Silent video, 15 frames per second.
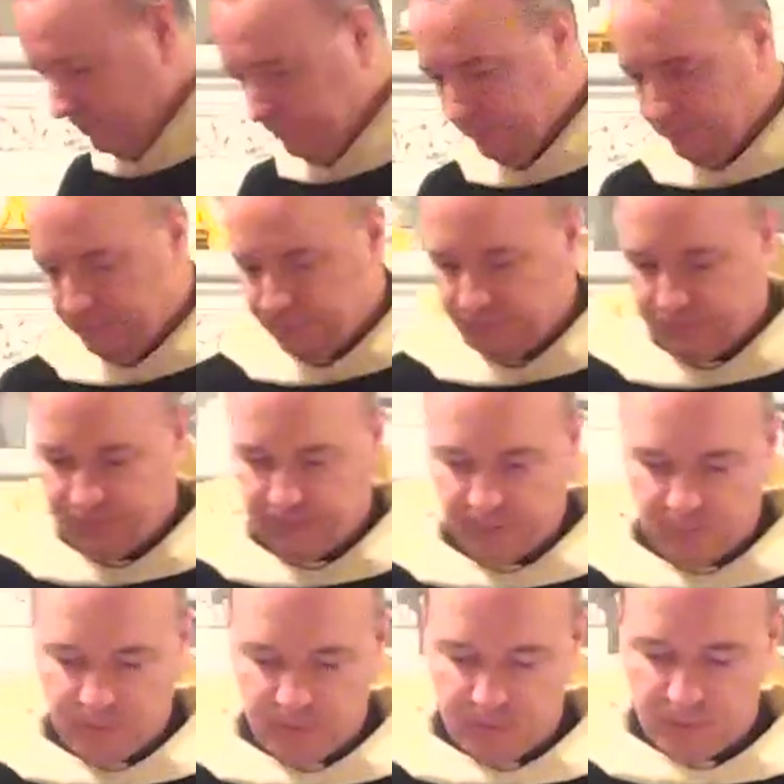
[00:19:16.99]

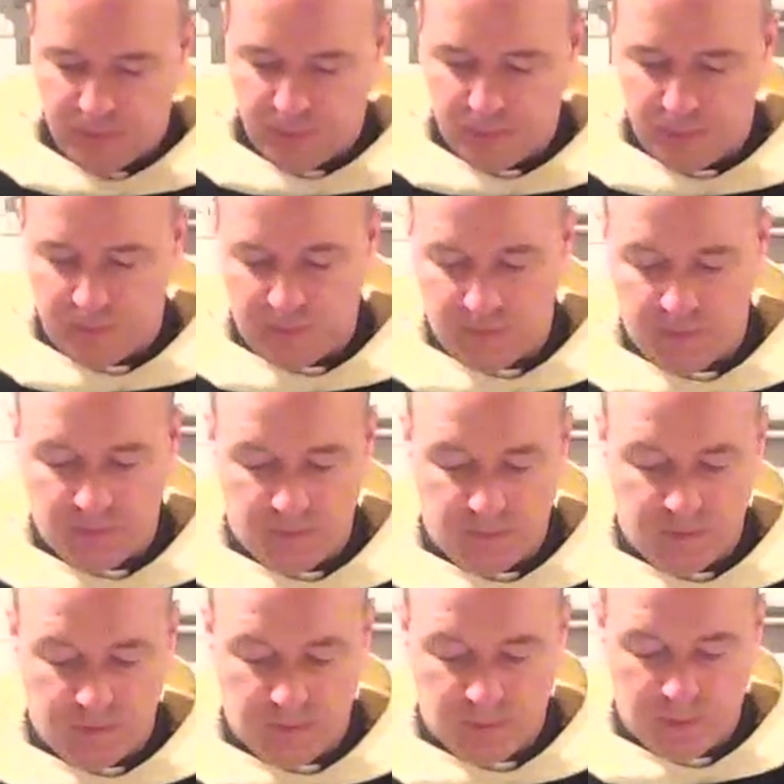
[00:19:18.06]

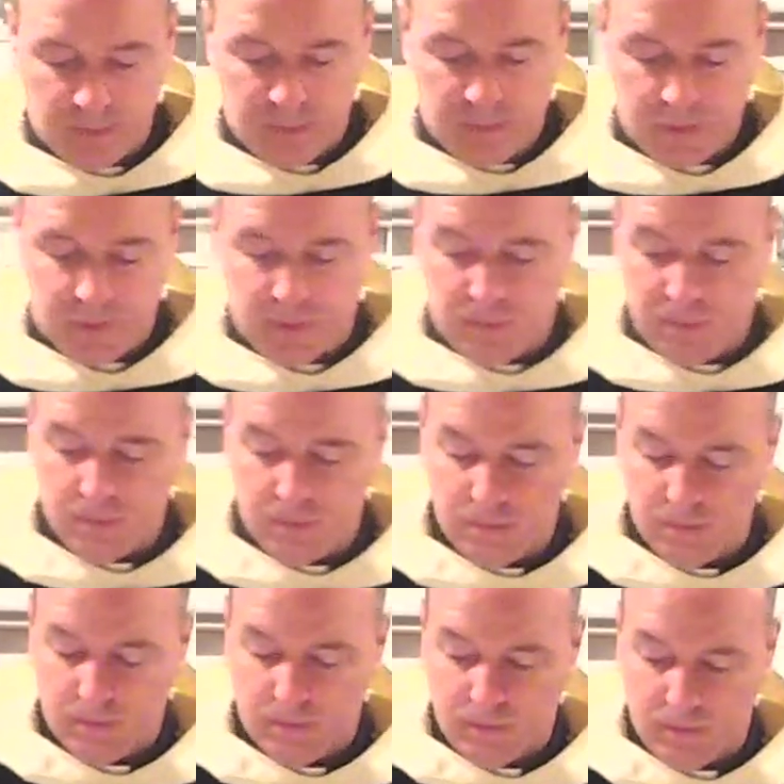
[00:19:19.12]

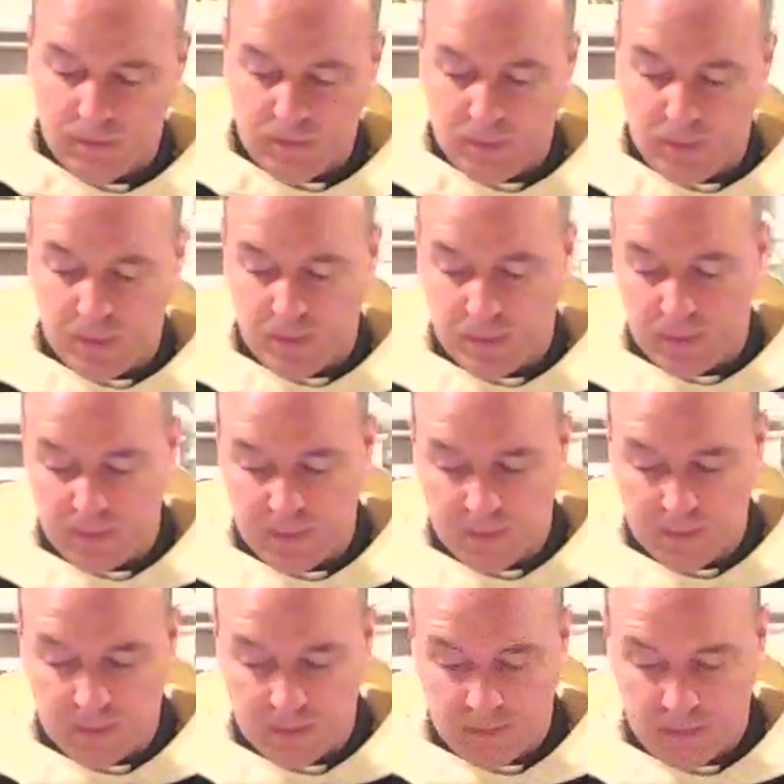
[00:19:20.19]

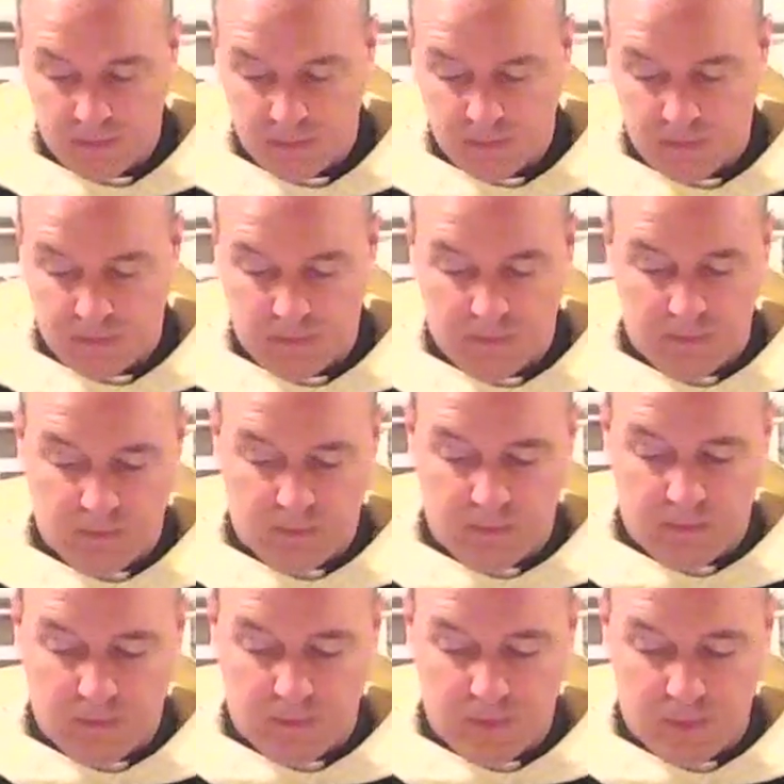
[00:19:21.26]

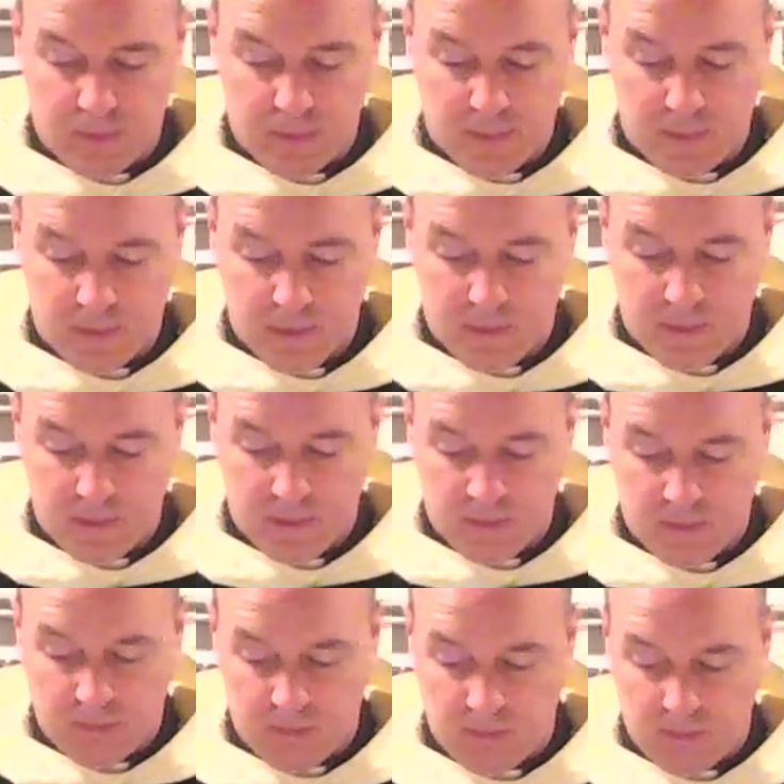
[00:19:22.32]

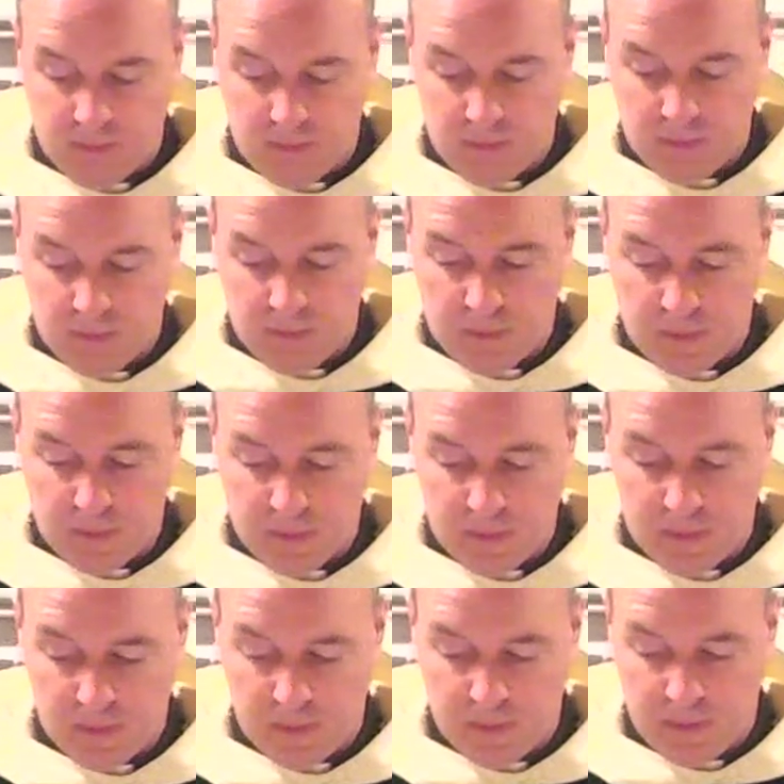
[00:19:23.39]

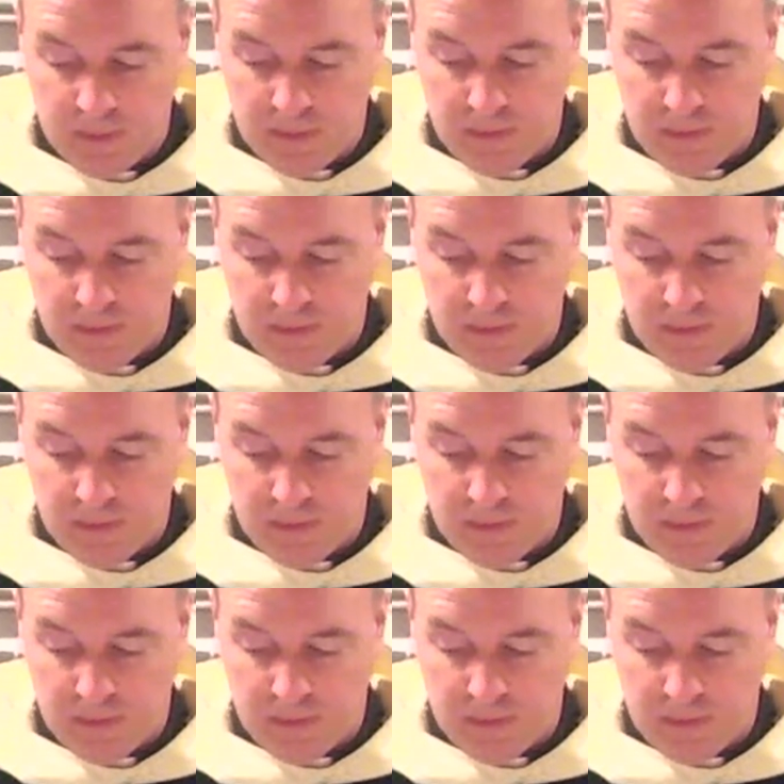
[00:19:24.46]
Nobody speaks.